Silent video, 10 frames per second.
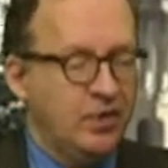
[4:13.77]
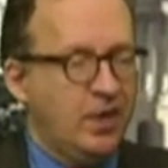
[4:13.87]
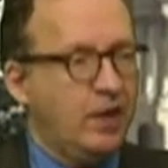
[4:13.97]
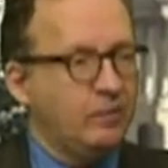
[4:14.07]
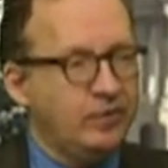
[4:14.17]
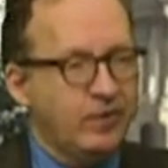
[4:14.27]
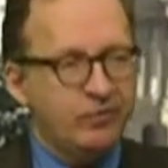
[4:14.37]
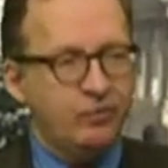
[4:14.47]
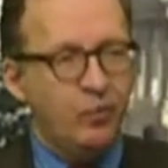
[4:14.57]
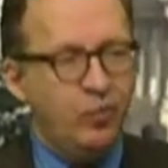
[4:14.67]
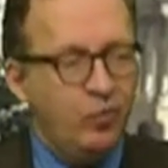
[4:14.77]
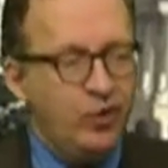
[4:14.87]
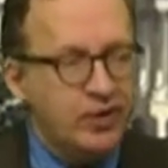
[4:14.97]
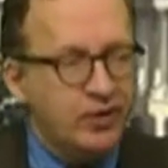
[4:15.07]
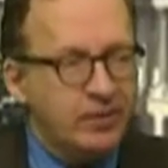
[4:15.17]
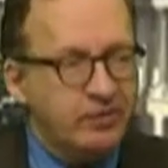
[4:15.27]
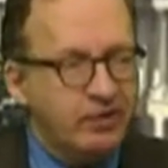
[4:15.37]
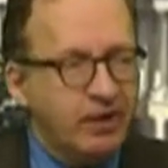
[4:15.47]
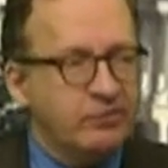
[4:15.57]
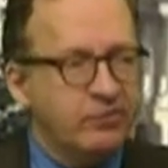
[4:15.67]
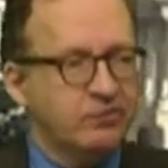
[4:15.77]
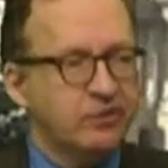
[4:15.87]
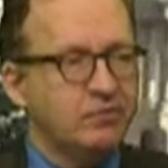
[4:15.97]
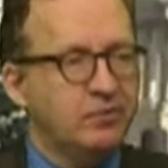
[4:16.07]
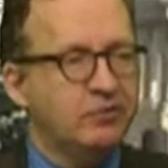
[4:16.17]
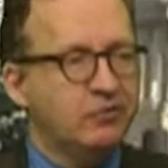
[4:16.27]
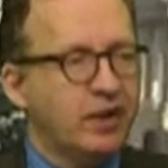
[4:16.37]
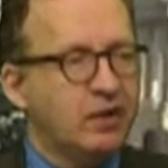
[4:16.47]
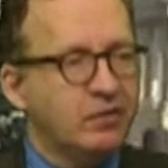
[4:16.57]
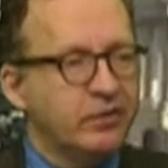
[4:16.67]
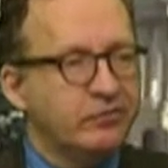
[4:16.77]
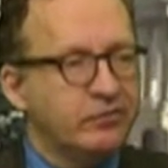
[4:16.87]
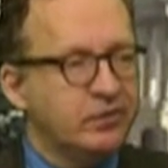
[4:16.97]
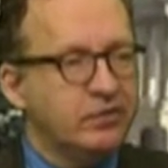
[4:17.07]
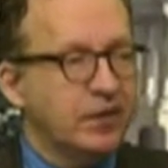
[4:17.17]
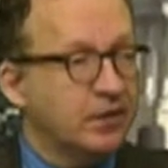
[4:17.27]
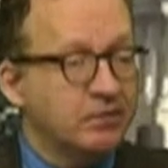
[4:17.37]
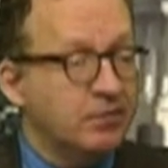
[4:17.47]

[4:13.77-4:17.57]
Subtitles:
and we have real limitations on what the trial lawyers can do, like